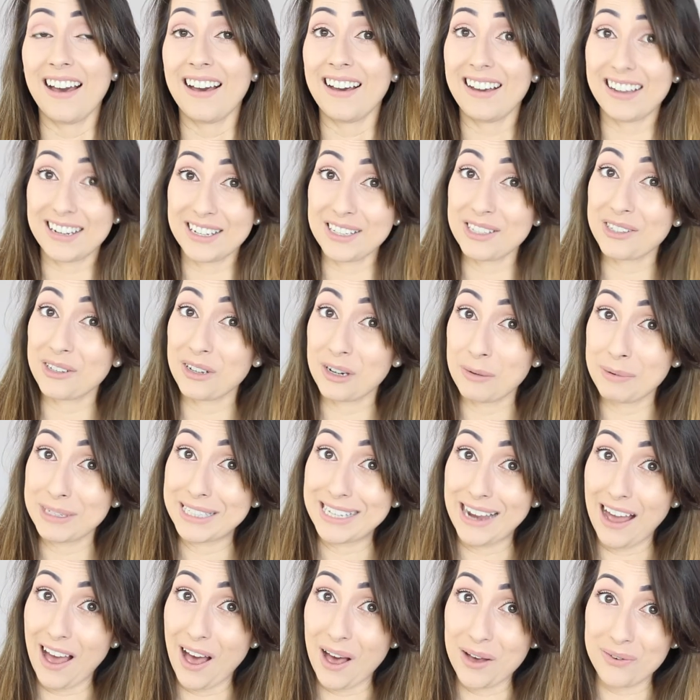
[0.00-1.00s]
And it's gonna be
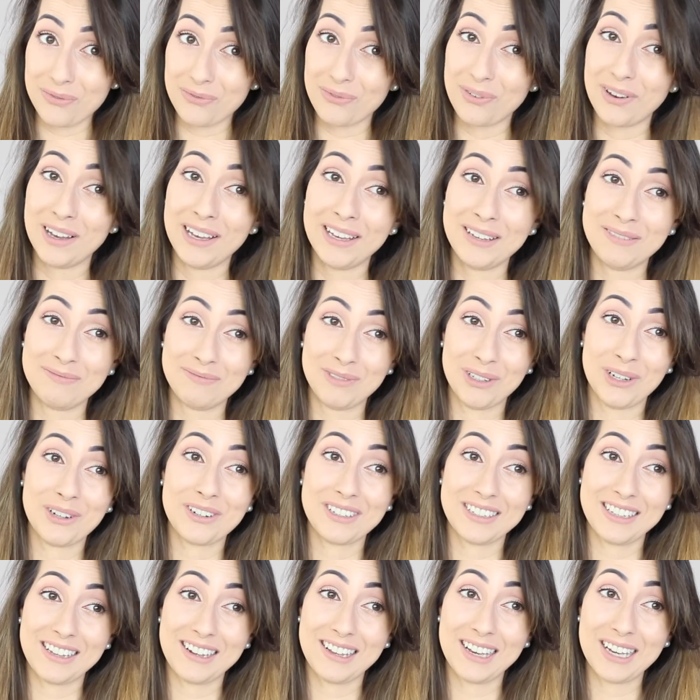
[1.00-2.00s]
tough, I'm not
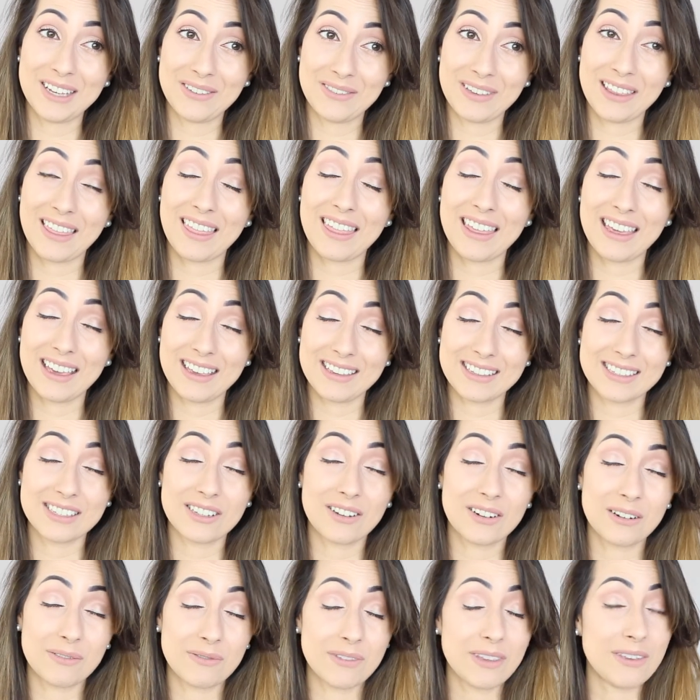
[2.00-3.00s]
gonna lie. I think it's
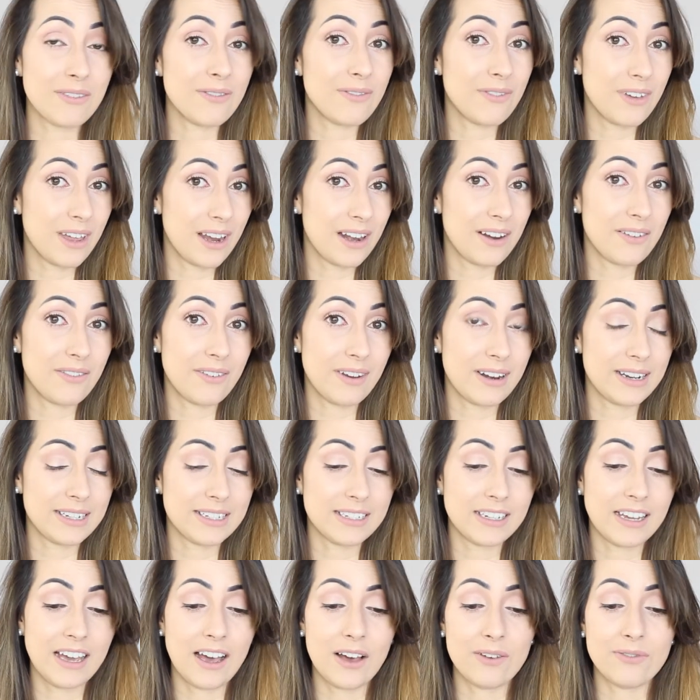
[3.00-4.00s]
gonna be very, very
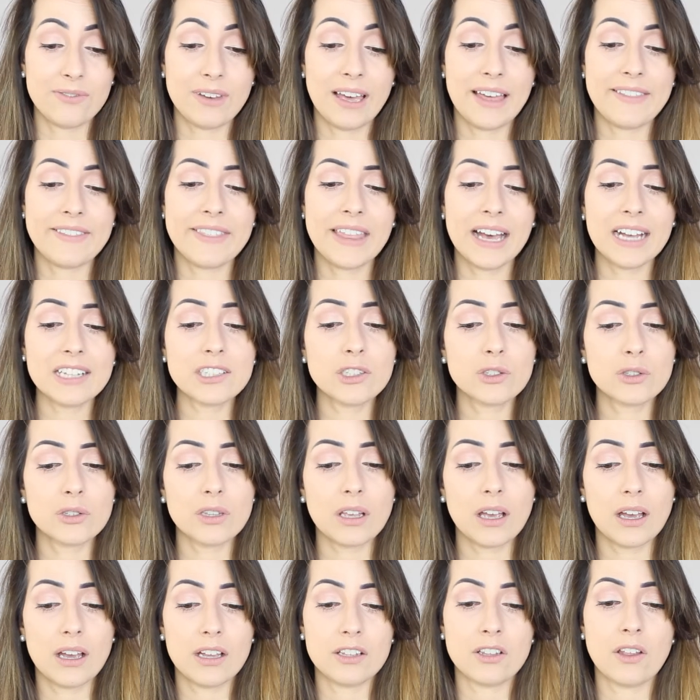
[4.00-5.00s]
tough. And
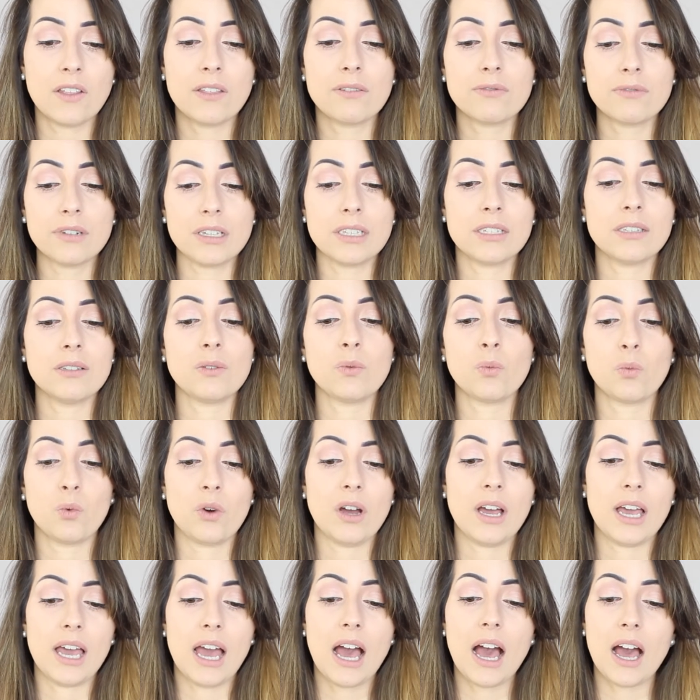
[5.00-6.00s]
that's another reason
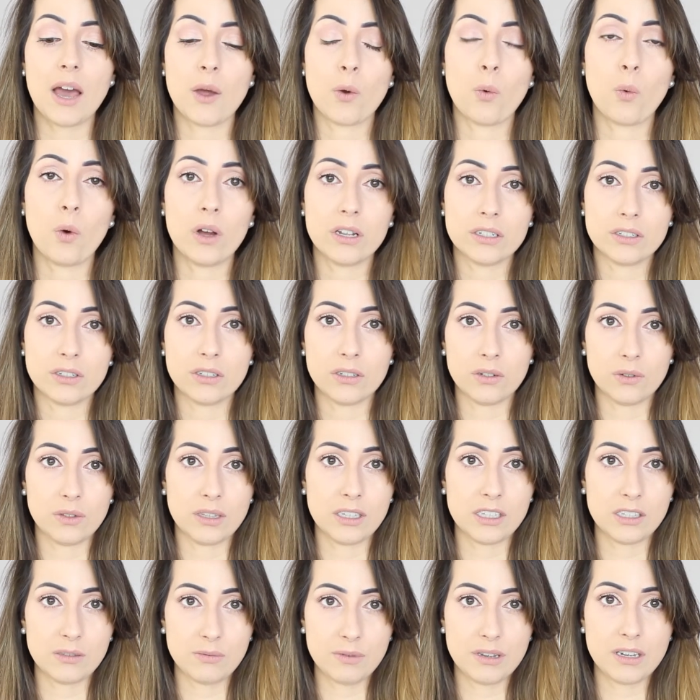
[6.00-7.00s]
why I want to do
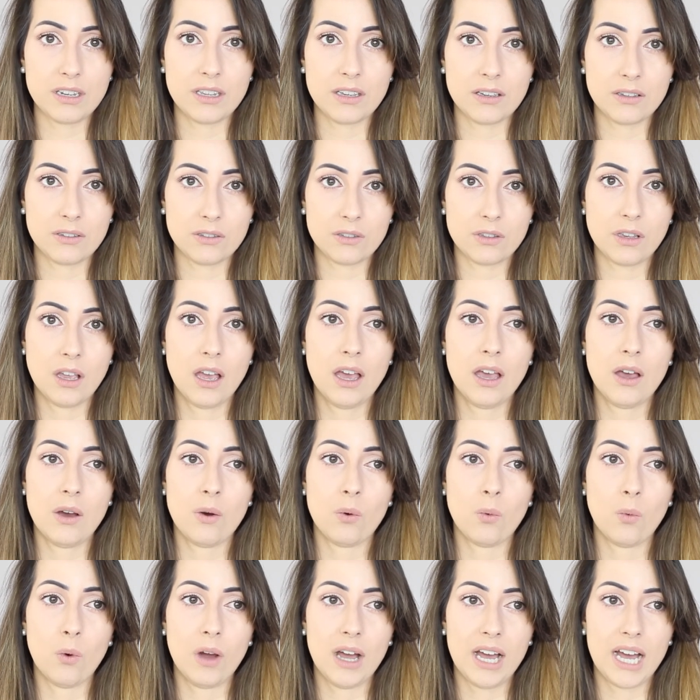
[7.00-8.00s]
these videos,
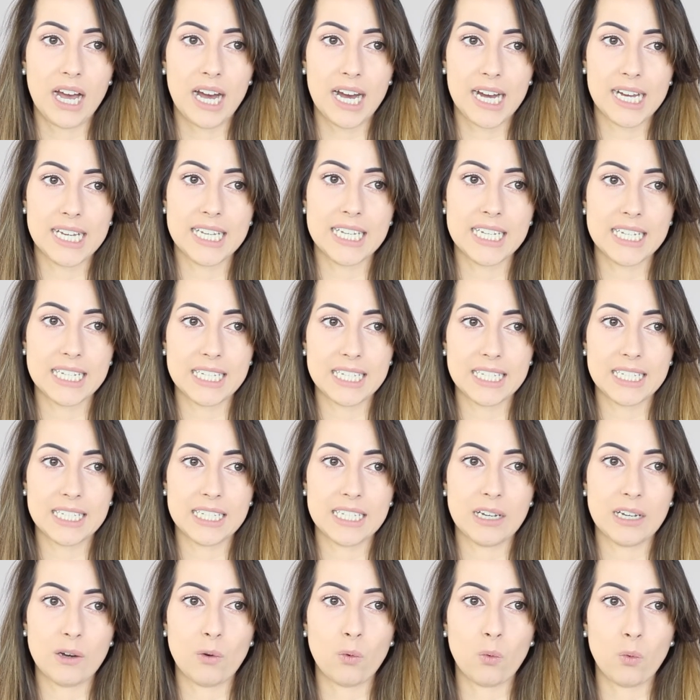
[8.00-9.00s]
why I
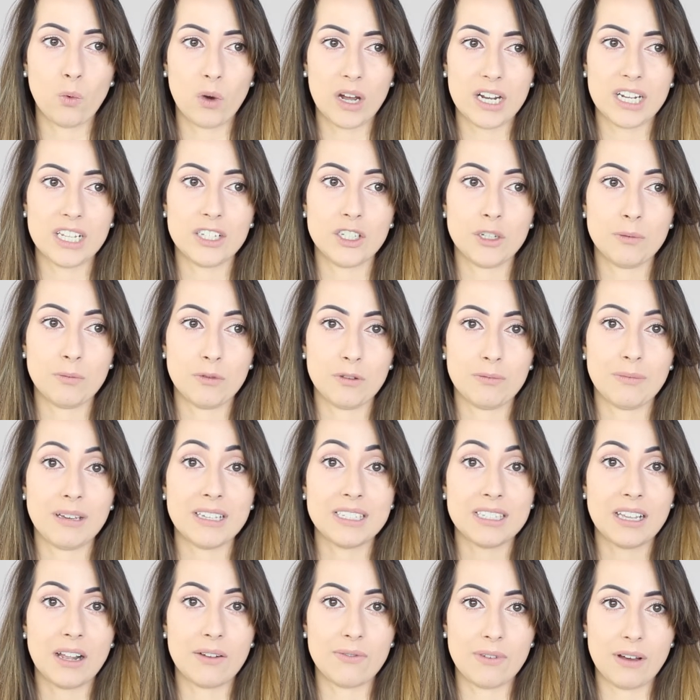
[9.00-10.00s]
wanted to put
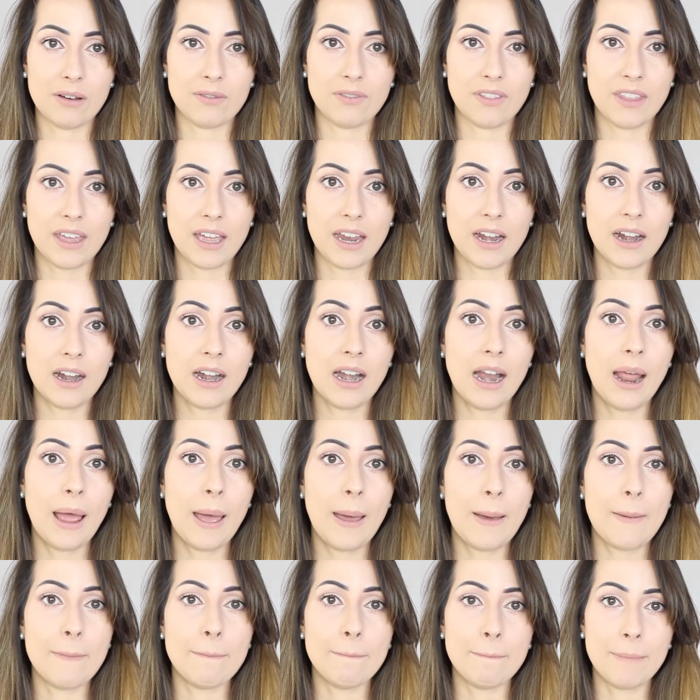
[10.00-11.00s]
myself out there.
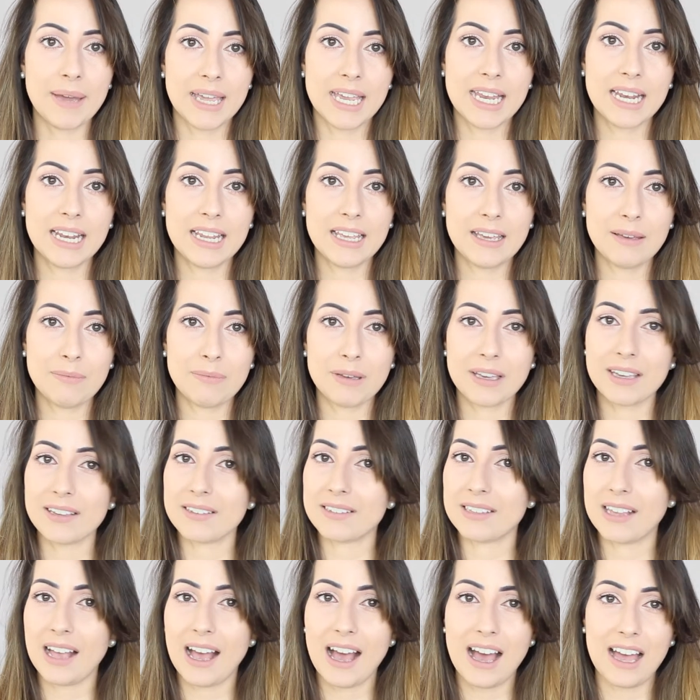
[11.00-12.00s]
Mainly
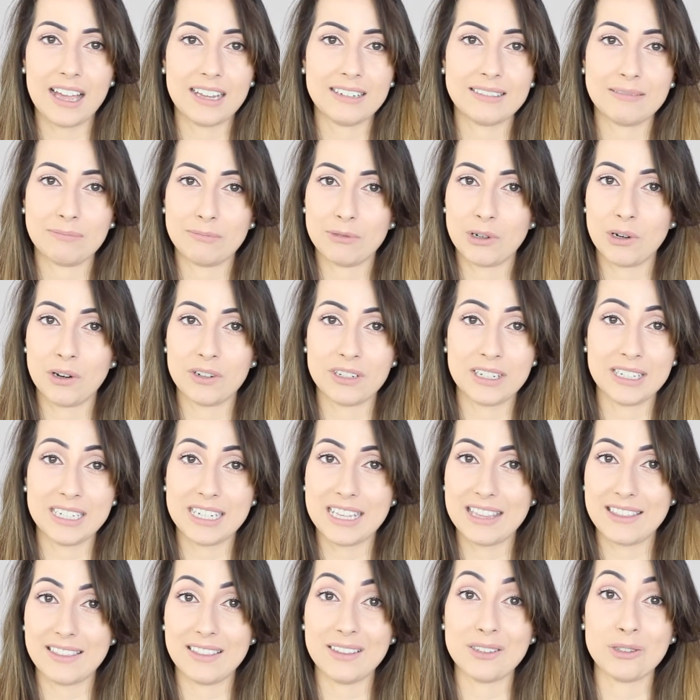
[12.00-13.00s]
because I am gonna
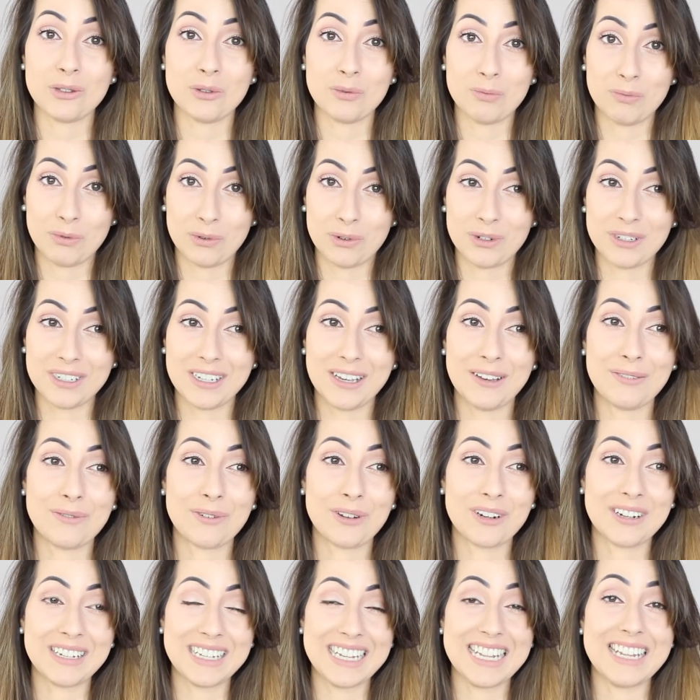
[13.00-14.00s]
need the support. I'm
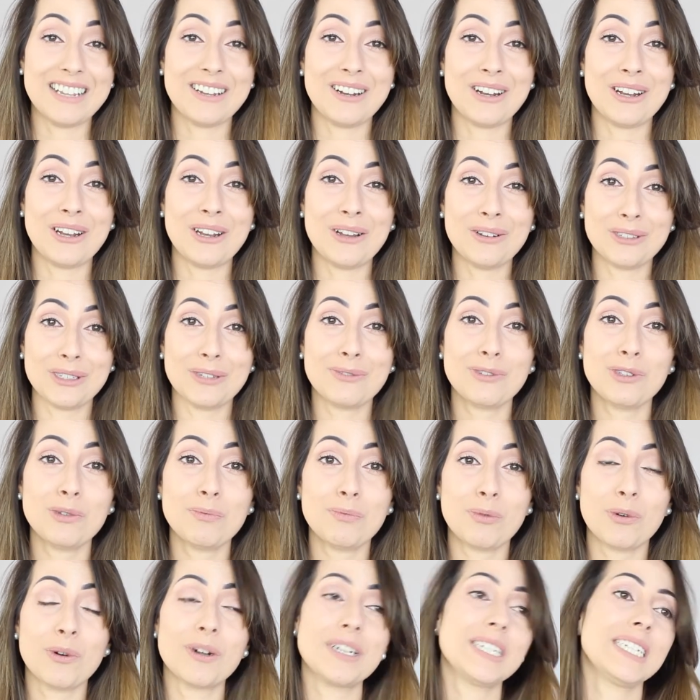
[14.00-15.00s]
gonna need lots of
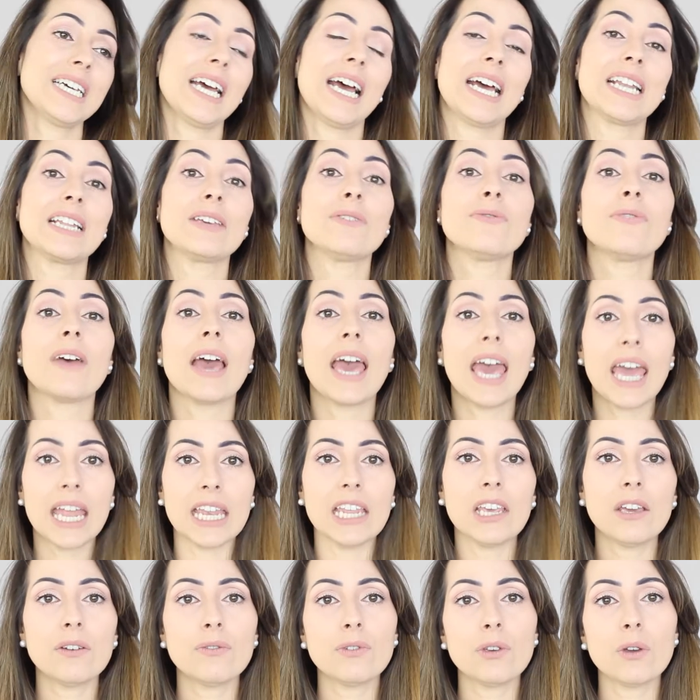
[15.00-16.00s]
support, and if
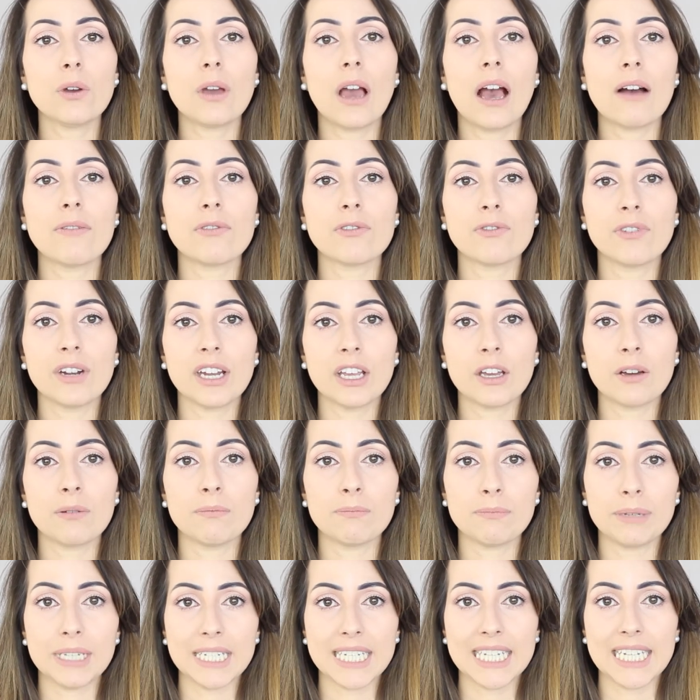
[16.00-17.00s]
any of you have already
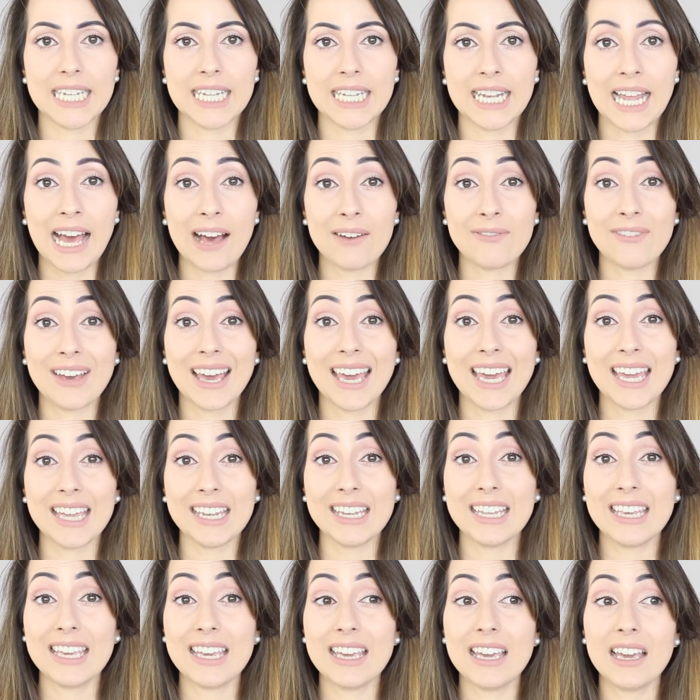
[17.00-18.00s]
competed and have
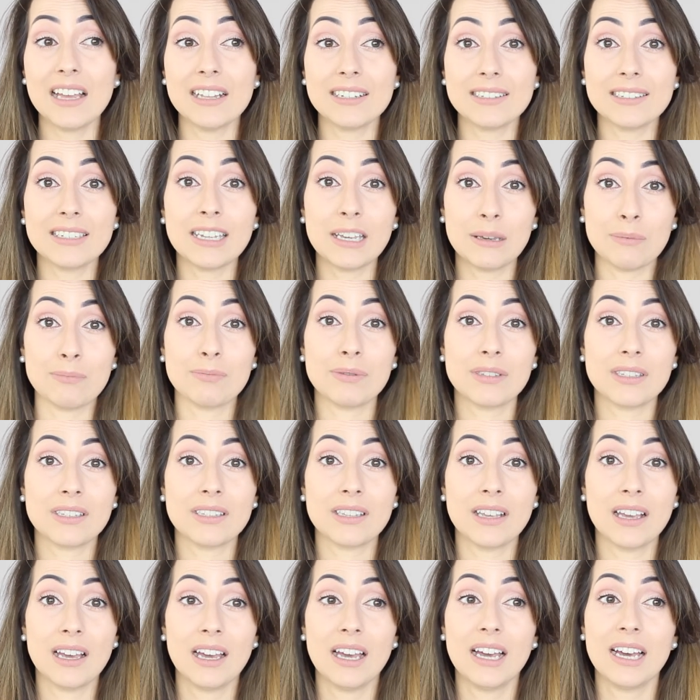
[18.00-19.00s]
any
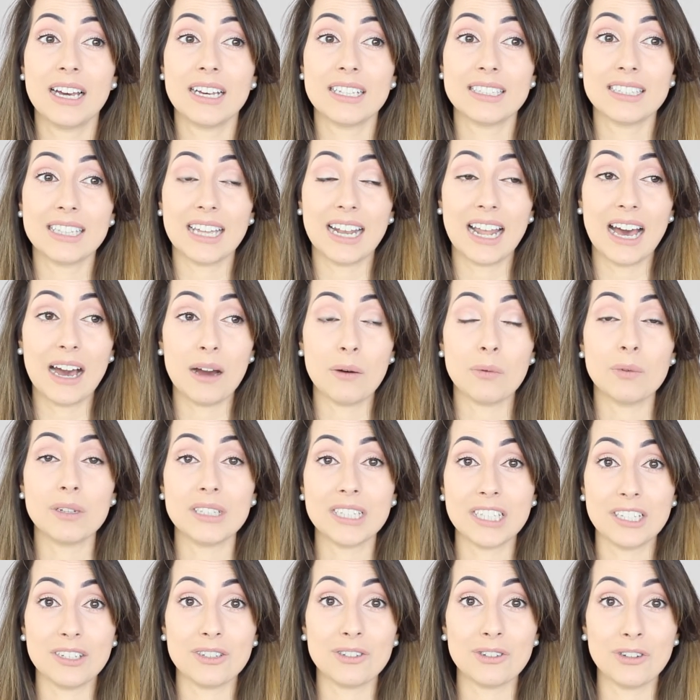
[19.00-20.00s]
tips that I will need